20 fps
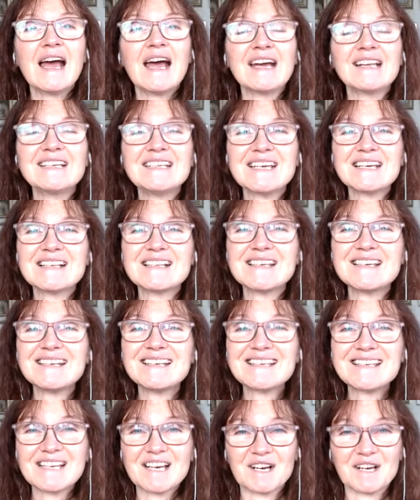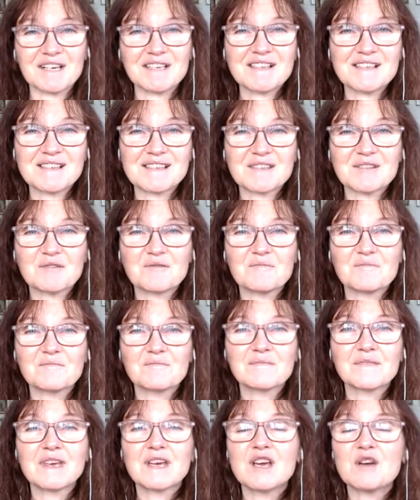And yes, it does,
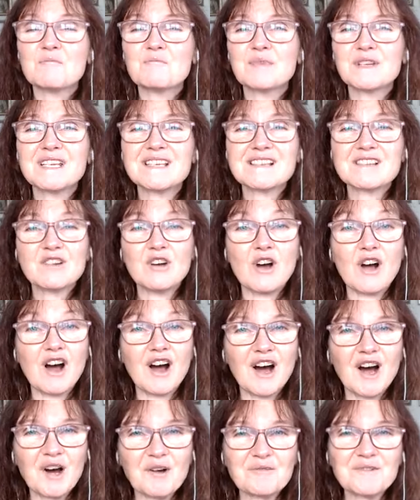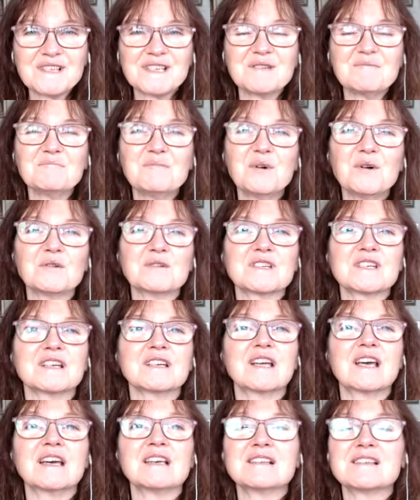but it's not half as
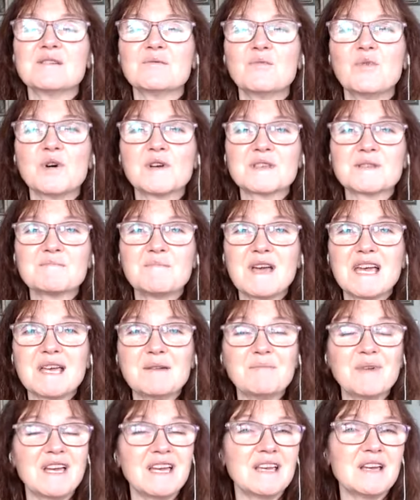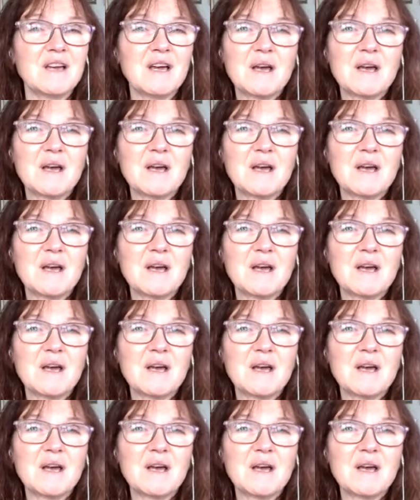important as it was maybe